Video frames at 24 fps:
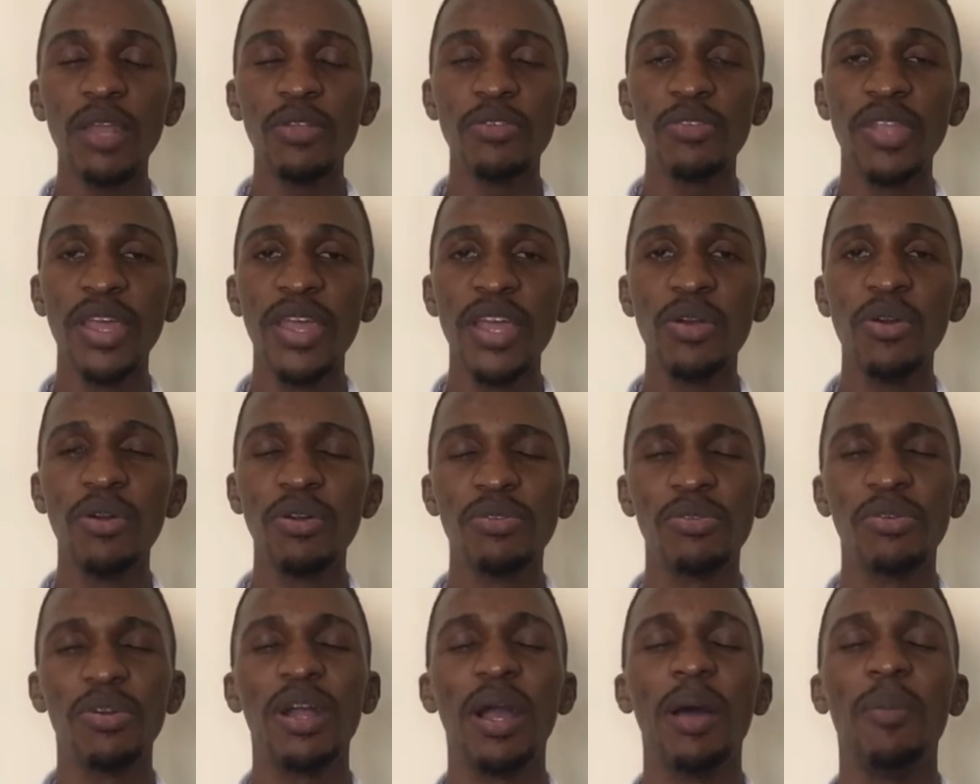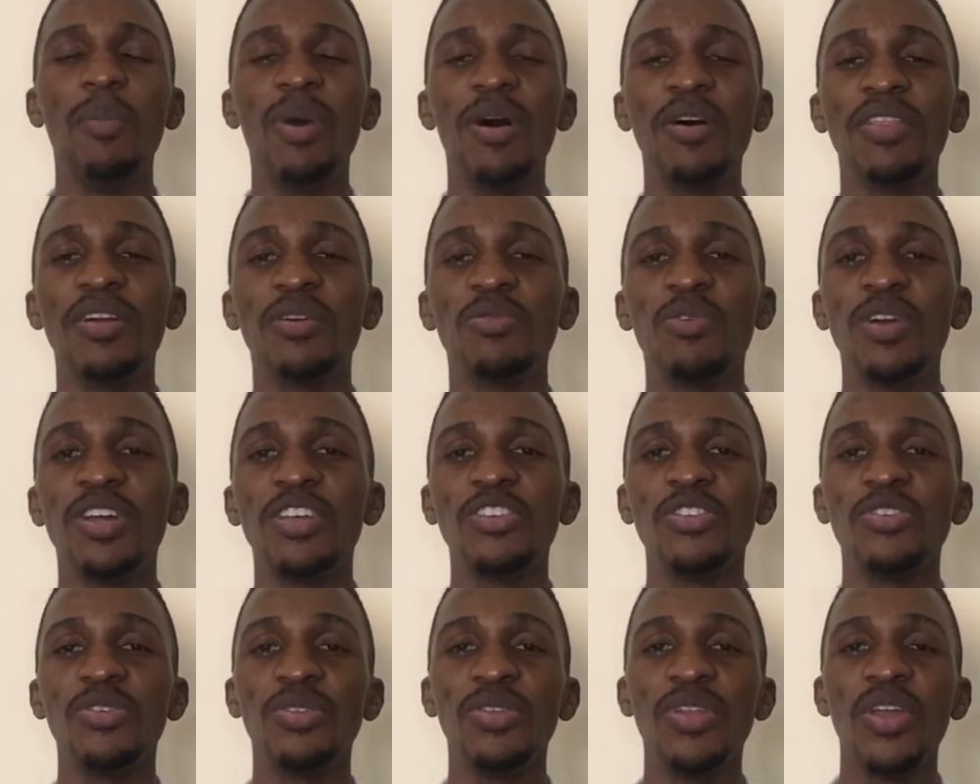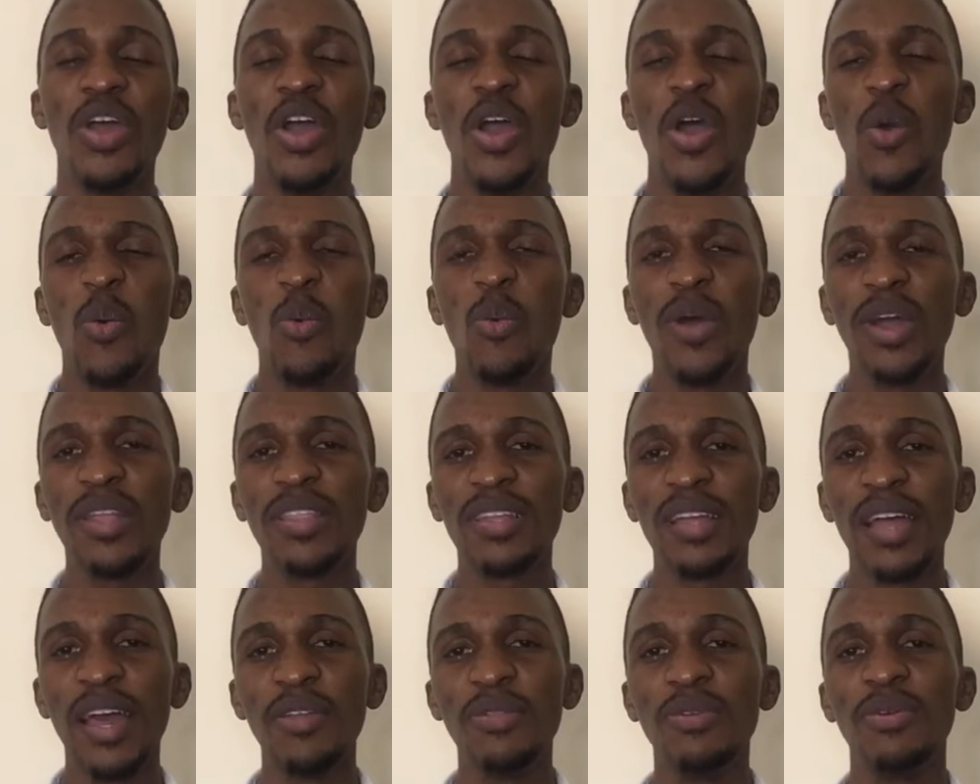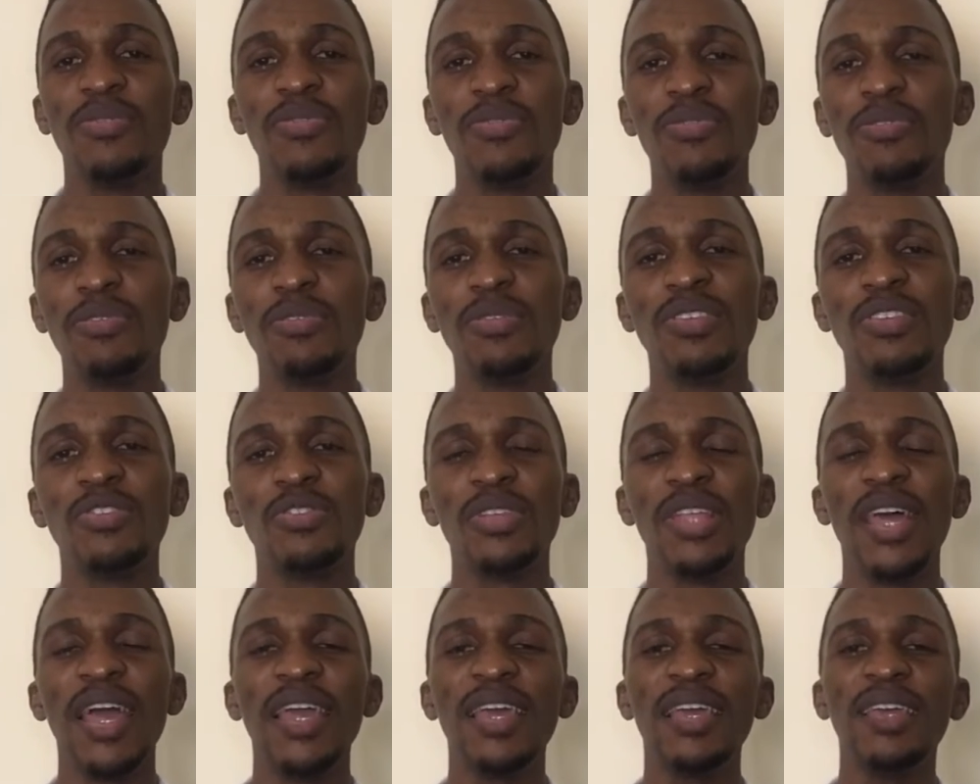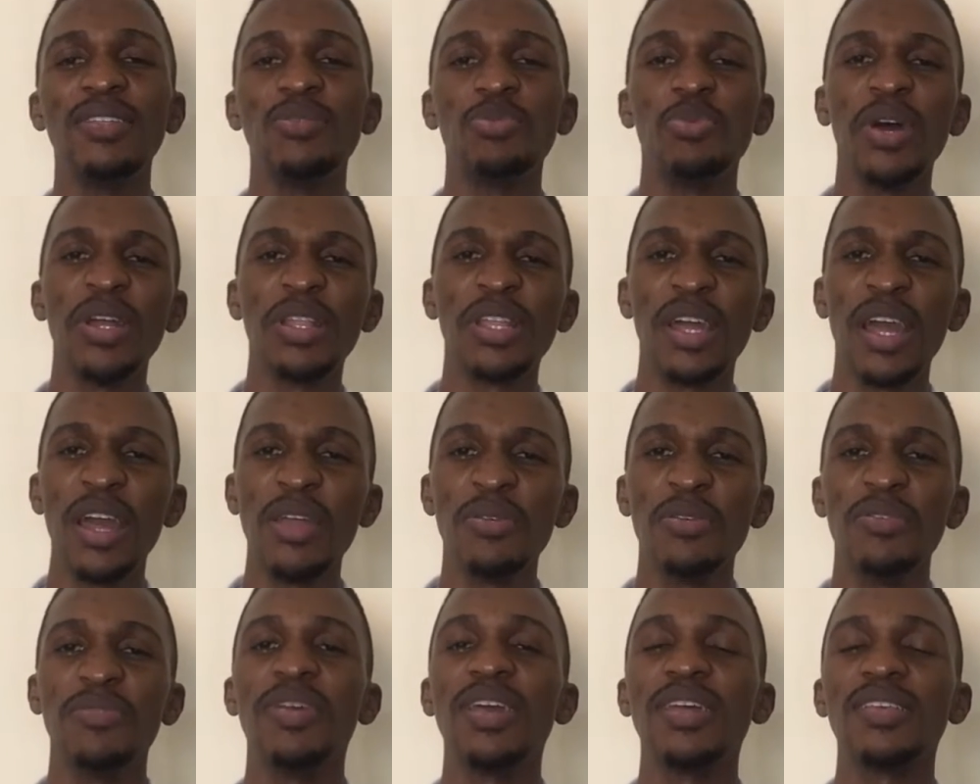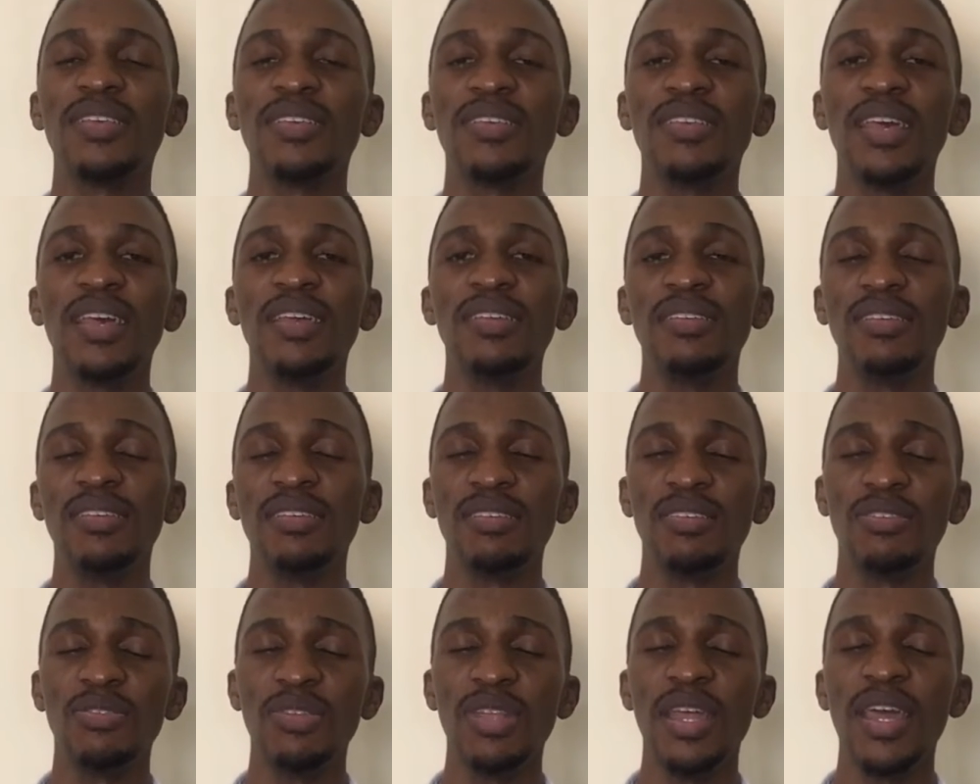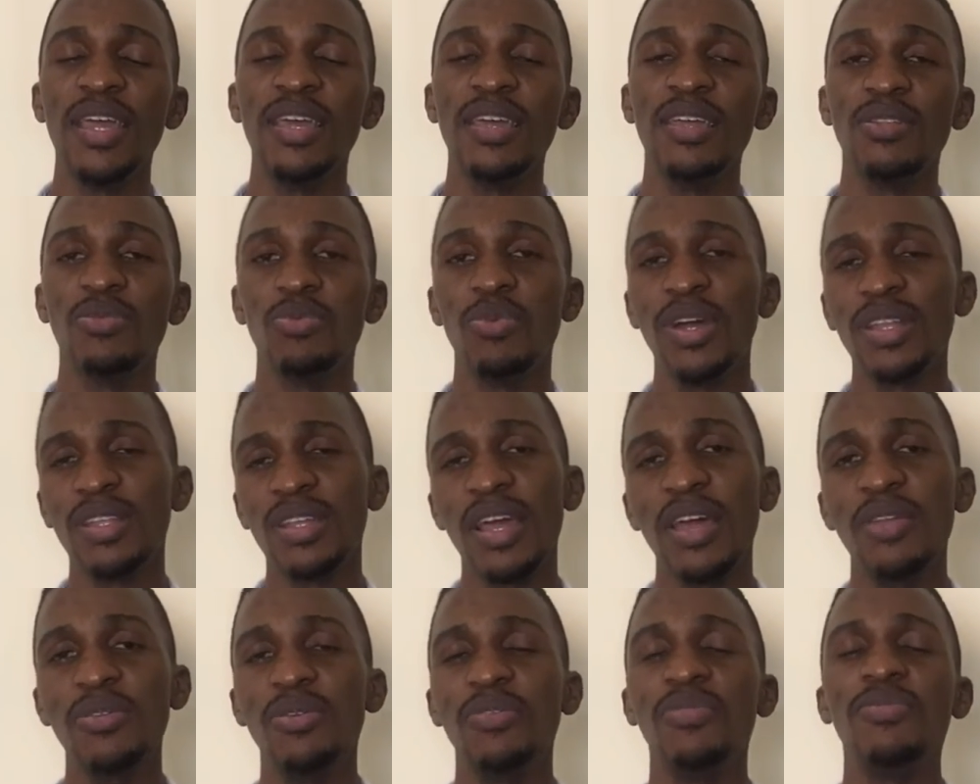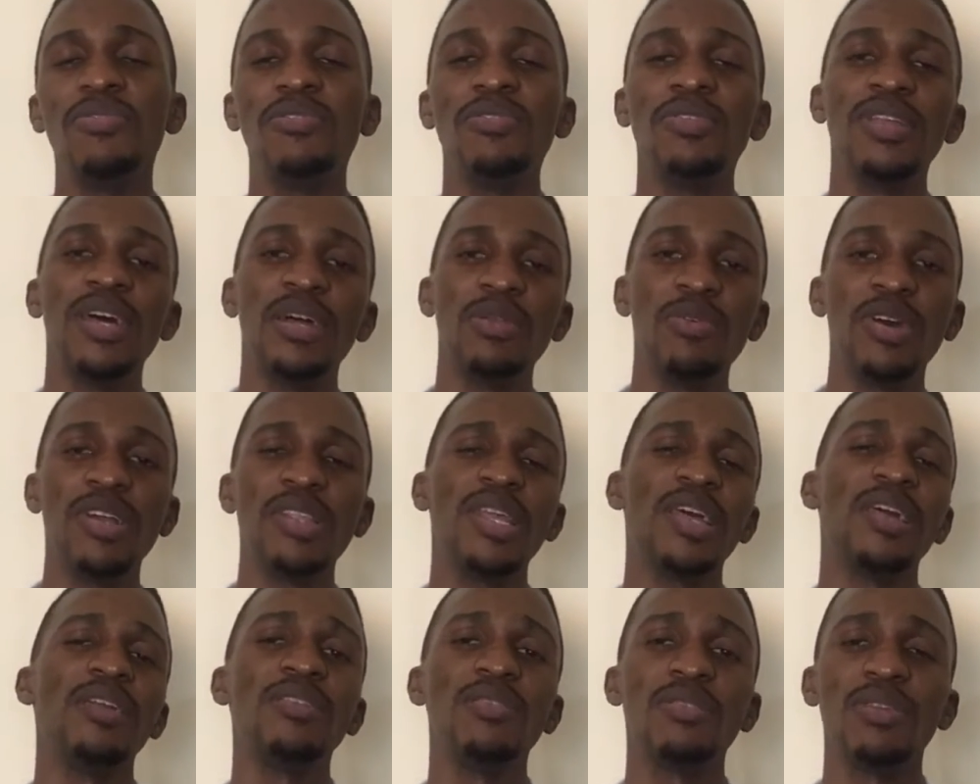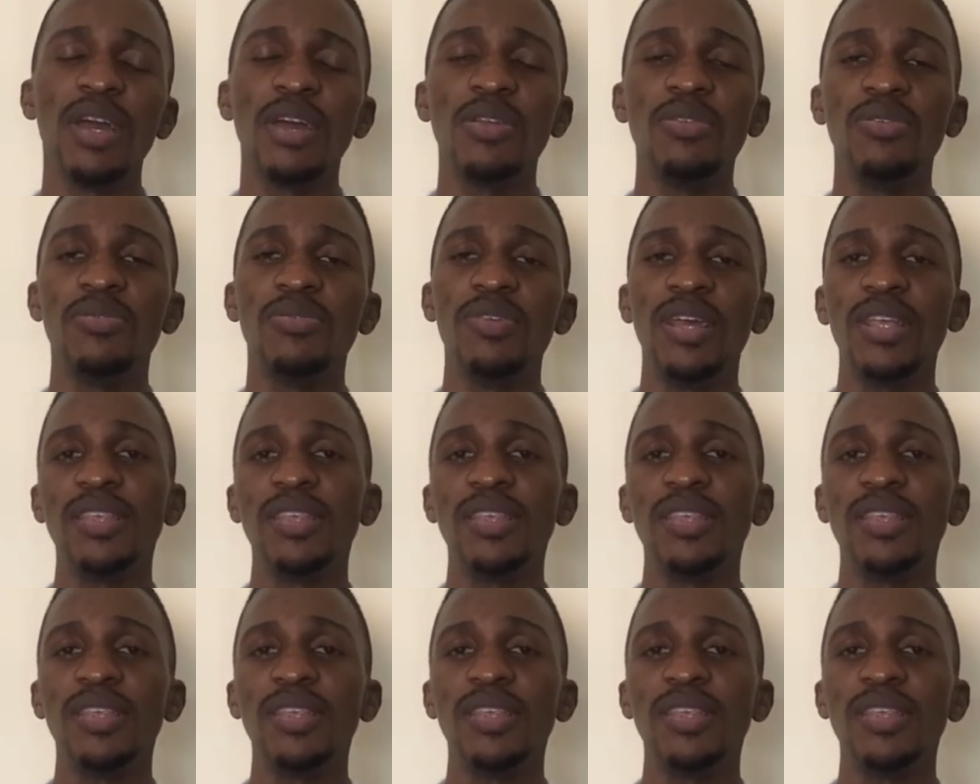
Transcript: Today, we're going to talk about the question, what kind of foods should I eat? What kind of exercises should I eat? What kind of food and what kind of